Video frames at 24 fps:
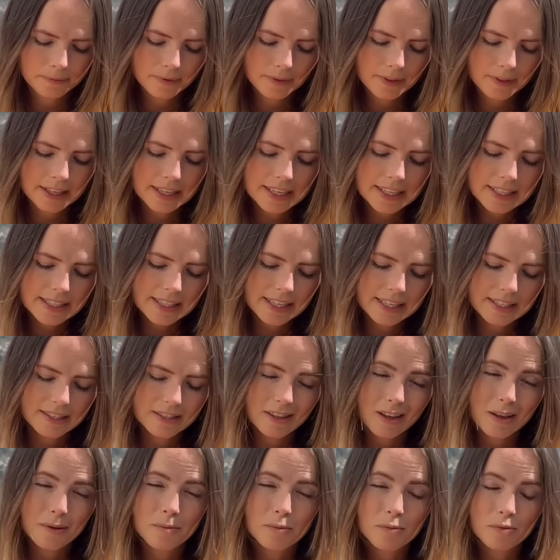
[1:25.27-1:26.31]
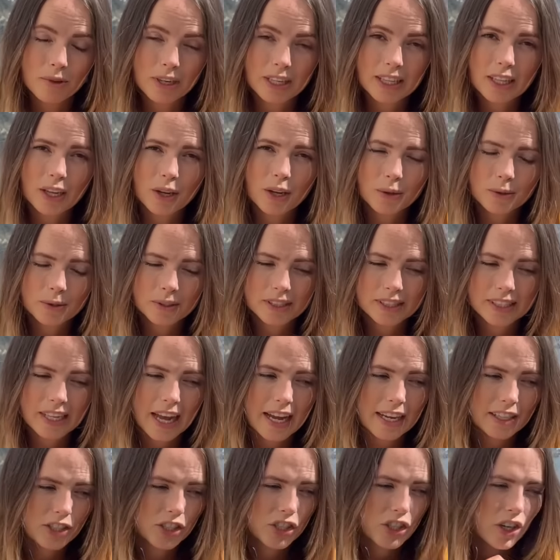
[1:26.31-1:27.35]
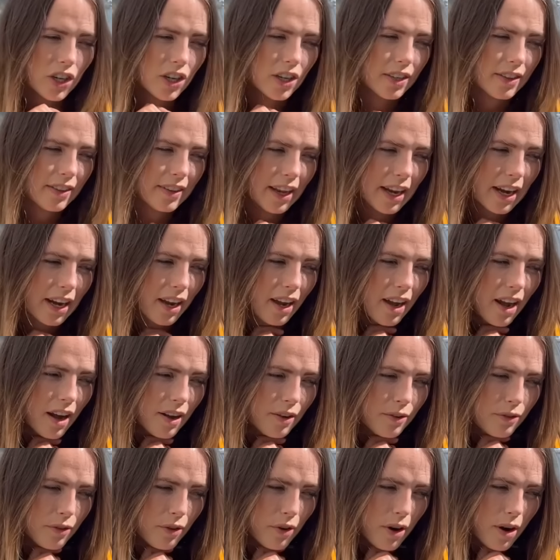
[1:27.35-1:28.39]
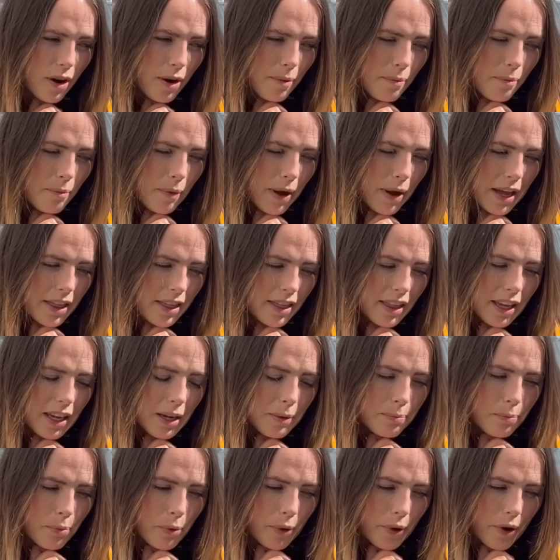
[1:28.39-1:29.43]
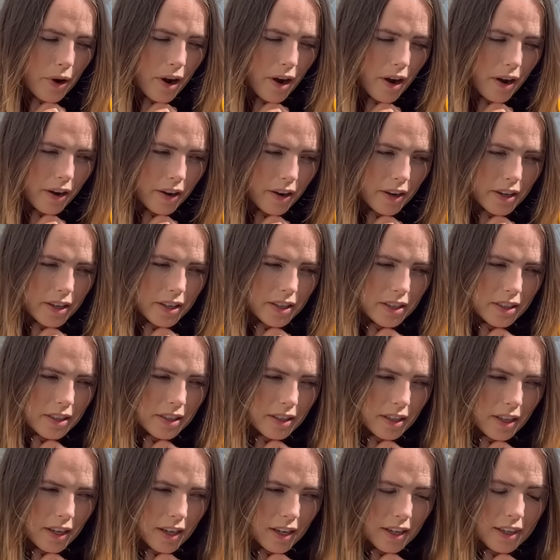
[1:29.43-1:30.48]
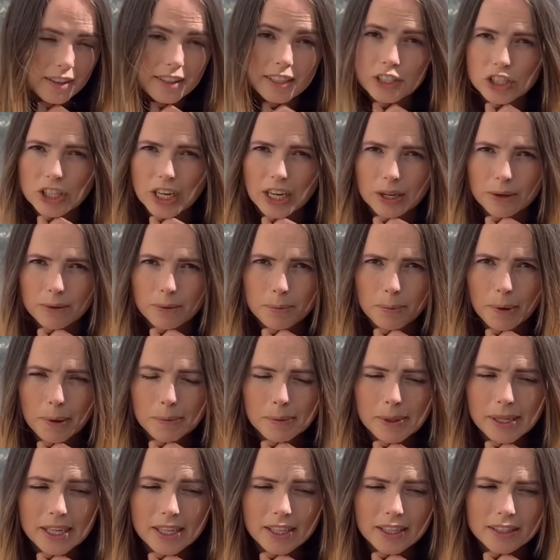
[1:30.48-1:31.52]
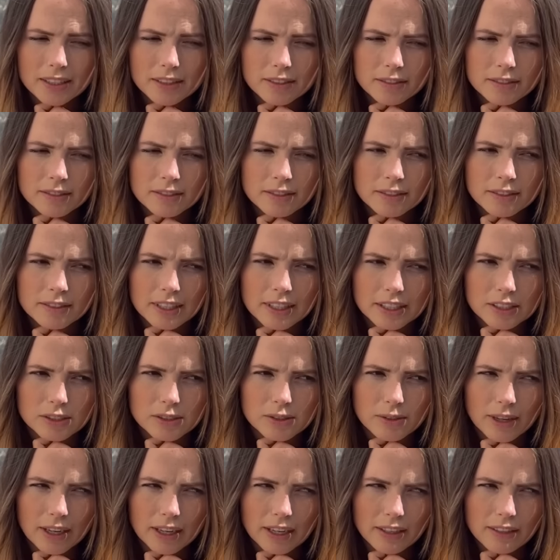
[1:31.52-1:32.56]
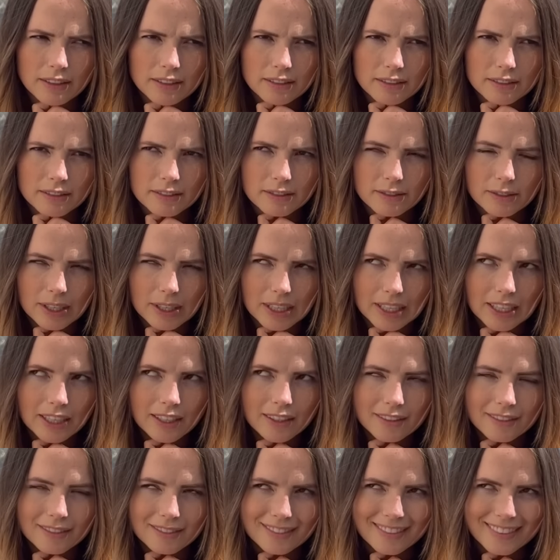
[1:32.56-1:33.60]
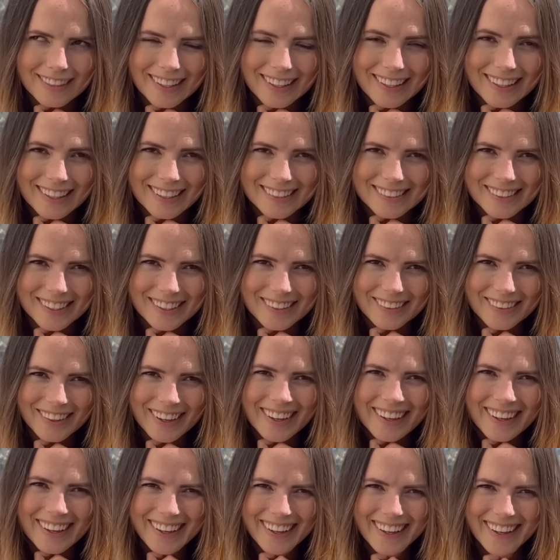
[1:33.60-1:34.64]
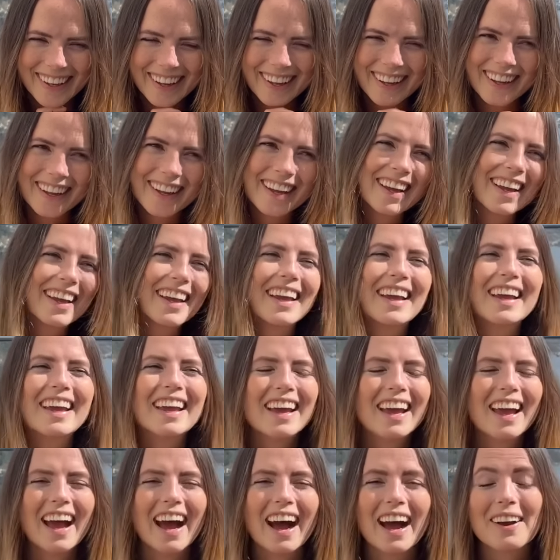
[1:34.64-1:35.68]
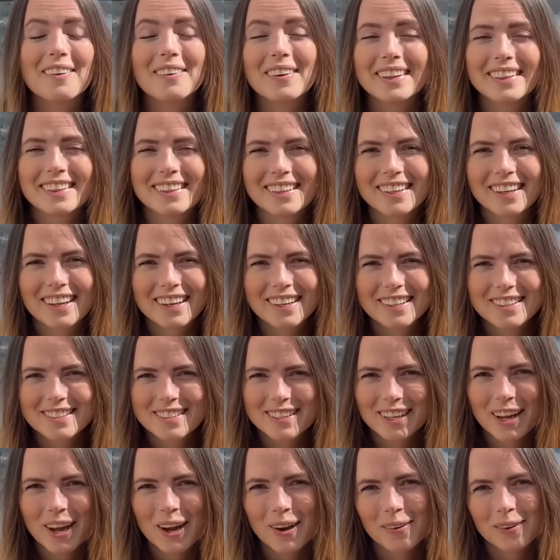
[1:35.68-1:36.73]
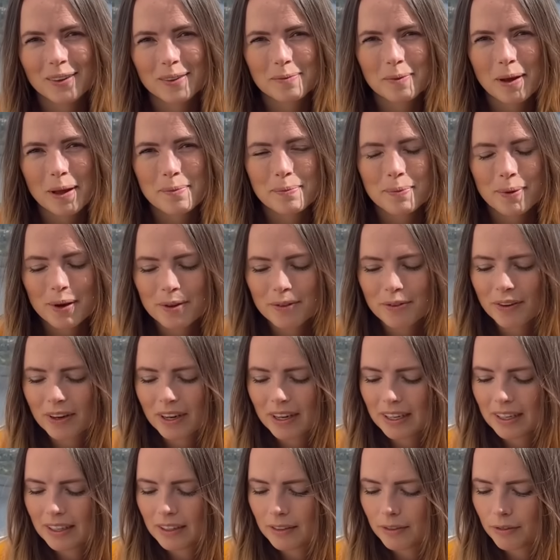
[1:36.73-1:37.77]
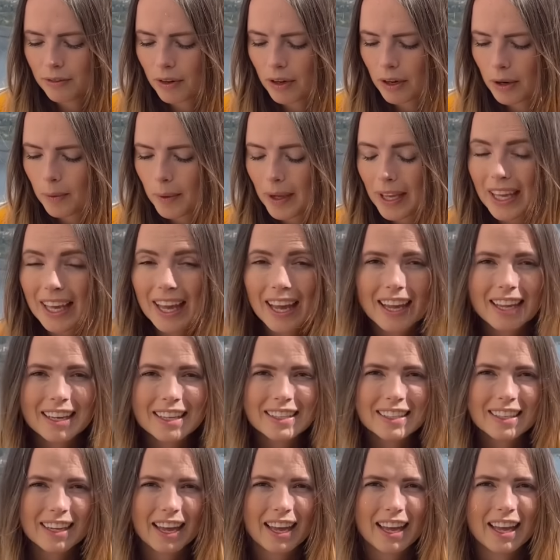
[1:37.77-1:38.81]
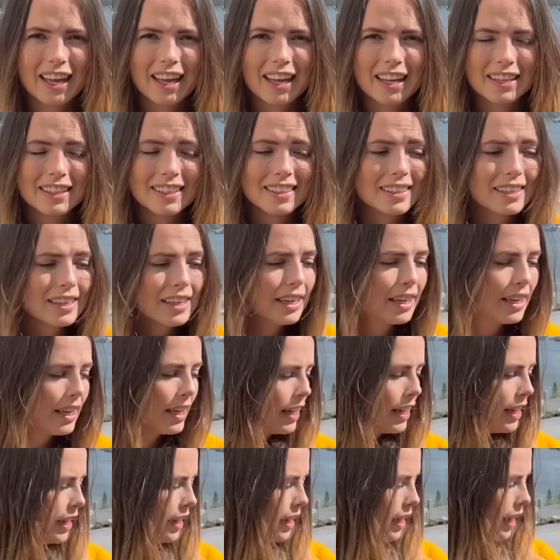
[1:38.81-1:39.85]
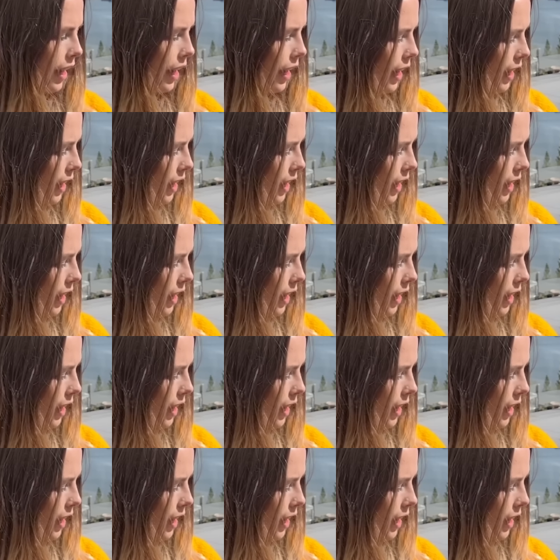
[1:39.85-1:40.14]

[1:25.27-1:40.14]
This is some really old stashed yarn that I got from, I think, Prague in the Czech Republic. That's right? I think so. I went there years ago with my boyfriend for a weekend and I